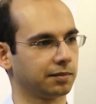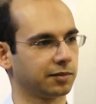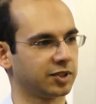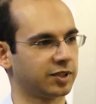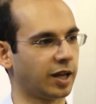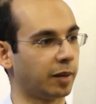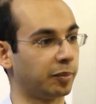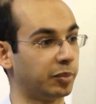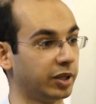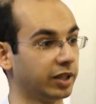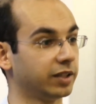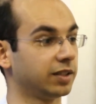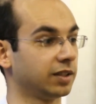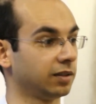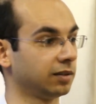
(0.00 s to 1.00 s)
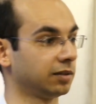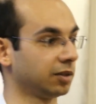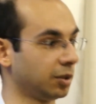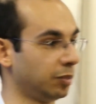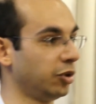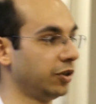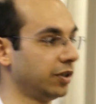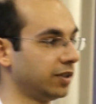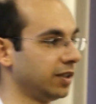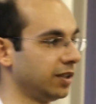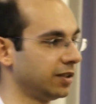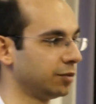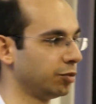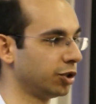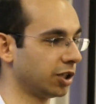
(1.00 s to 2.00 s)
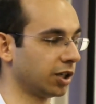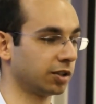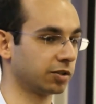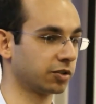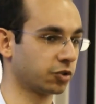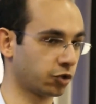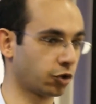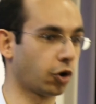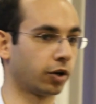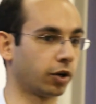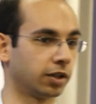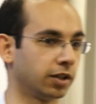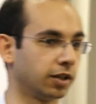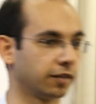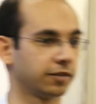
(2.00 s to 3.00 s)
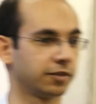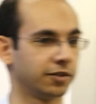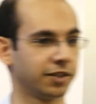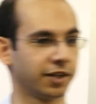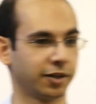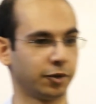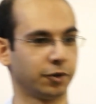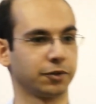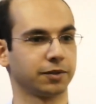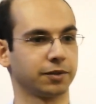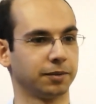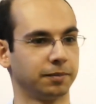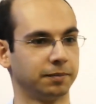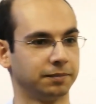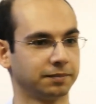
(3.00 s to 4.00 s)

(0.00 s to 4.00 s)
start building communities which are strong enough to tie a horse to.